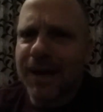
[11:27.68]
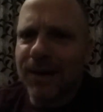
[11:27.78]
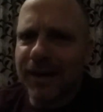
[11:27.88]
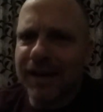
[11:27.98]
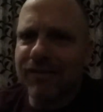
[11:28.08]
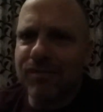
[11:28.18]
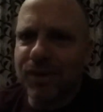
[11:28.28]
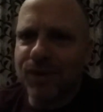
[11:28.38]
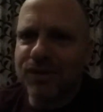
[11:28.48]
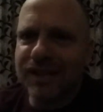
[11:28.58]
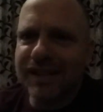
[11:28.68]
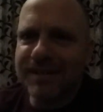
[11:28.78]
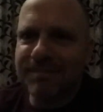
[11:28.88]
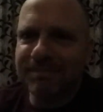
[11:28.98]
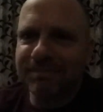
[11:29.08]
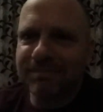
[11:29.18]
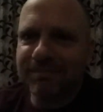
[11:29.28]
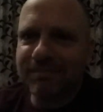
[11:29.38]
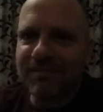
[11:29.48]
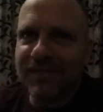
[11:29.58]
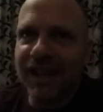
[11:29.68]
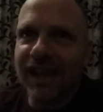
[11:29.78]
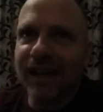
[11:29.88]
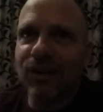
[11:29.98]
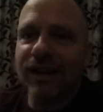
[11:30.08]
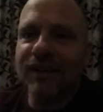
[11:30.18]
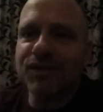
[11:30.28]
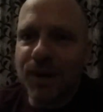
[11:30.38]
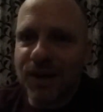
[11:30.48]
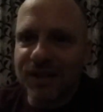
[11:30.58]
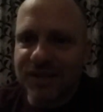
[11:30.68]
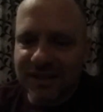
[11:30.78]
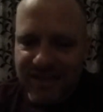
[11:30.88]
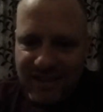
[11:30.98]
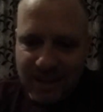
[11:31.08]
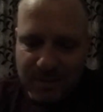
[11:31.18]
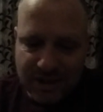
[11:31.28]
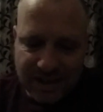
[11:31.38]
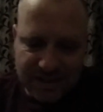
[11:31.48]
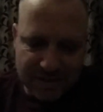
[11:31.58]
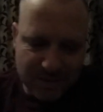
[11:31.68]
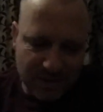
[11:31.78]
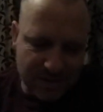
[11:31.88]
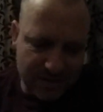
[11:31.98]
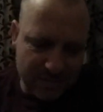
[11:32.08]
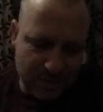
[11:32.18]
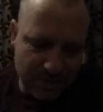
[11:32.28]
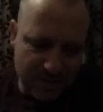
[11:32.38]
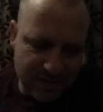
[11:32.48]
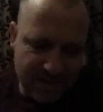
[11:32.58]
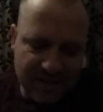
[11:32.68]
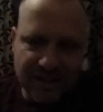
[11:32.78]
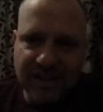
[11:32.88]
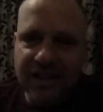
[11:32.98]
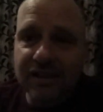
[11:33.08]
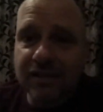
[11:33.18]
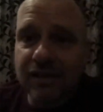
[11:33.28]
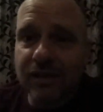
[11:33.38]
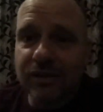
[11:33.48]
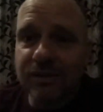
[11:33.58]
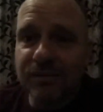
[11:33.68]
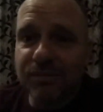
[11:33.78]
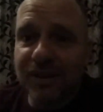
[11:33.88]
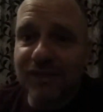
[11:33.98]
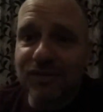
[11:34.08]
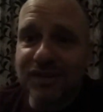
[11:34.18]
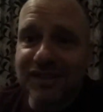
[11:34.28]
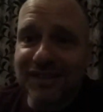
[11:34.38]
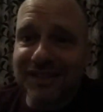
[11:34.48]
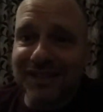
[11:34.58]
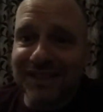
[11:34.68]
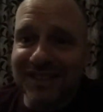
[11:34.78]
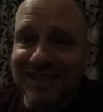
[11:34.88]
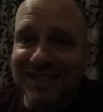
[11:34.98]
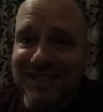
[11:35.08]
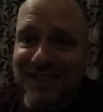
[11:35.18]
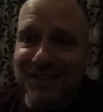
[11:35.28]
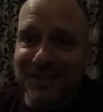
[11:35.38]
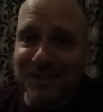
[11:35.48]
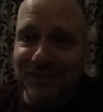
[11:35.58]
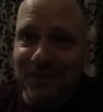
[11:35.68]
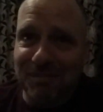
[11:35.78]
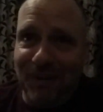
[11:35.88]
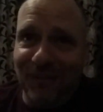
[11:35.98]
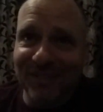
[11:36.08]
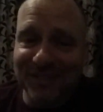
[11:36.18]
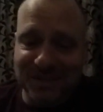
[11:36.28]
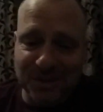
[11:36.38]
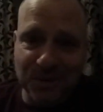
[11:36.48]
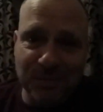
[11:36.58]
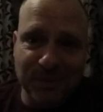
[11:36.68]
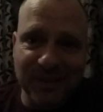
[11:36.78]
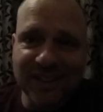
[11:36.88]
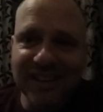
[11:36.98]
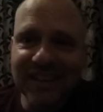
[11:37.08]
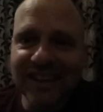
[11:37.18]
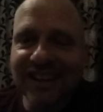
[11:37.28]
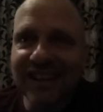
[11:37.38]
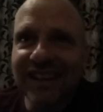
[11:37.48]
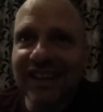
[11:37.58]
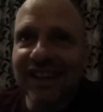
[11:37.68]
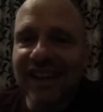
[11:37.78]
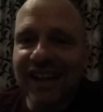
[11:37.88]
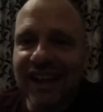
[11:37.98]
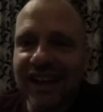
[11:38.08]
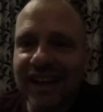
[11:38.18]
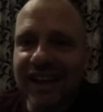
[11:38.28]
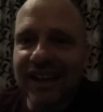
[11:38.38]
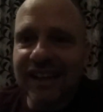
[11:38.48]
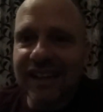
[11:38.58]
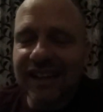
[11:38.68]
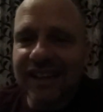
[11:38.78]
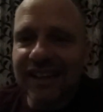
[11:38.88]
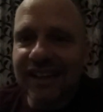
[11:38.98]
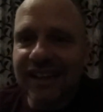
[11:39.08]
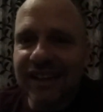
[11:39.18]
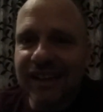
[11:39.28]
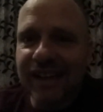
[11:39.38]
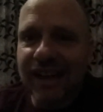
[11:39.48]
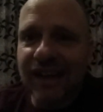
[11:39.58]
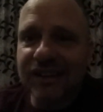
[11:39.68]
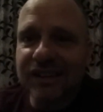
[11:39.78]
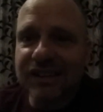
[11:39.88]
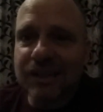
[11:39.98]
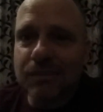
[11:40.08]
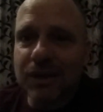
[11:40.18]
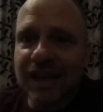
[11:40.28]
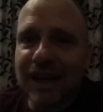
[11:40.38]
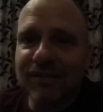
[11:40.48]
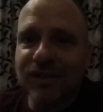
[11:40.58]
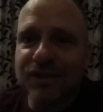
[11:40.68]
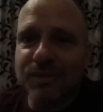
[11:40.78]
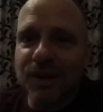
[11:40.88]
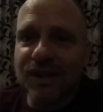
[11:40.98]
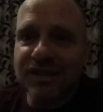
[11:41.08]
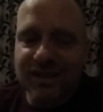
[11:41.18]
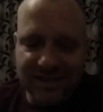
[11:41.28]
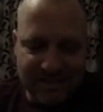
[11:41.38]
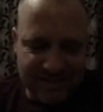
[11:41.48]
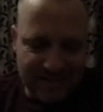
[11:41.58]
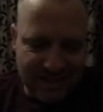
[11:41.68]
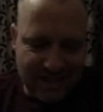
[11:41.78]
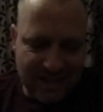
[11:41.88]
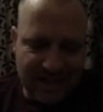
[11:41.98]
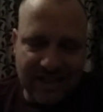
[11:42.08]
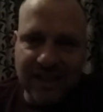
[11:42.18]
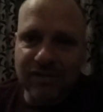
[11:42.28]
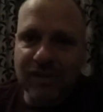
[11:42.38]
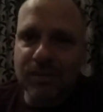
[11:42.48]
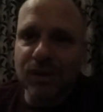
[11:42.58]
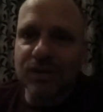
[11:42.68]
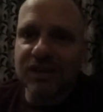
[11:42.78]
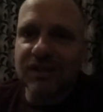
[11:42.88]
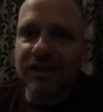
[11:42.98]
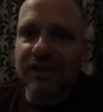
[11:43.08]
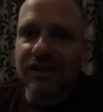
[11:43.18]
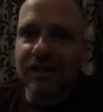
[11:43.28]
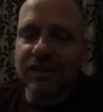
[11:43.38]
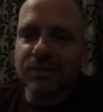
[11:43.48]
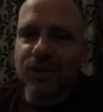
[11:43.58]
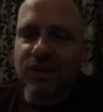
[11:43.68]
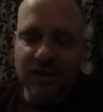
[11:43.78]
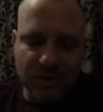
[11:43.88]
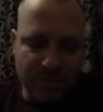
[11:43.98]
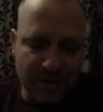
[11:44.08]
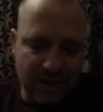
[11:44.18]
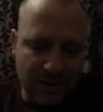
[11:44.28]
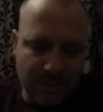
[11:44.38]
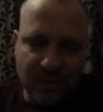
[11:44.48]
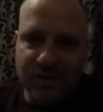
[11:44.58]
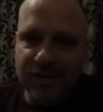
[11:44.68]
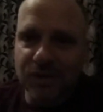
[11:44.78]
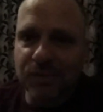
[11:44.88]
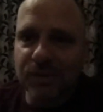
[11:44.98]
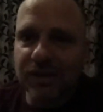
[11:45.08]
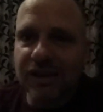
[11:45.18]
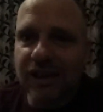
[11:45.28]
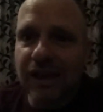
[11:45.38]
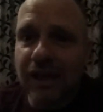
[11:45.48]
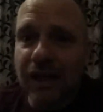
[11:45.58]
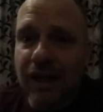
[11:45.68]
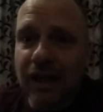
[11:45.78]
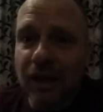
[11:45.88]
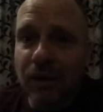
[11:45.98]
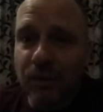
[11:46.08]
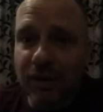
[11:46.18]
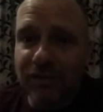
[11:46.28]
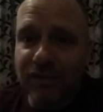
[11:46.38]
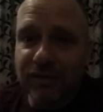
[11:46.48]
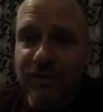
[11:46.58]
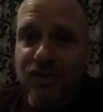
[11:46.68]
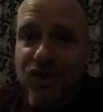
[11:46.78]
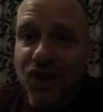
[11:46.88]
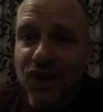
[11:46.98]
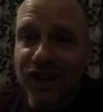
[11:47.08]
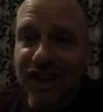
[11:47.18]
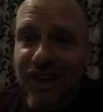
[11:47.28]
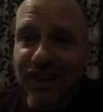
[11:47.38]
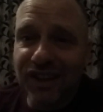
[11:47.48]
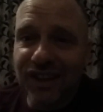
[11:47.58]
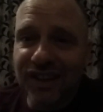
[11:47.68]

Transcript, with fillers: I can have protein and I can have tomatoes. Up to eight tomatoes tomorrow. So breakfast is going to consist of a bowl of soup and then lunch is going to be a handful of tomatoes and then evening meal tonight uh, tomorrow night would be a bowl of soup with Turkey!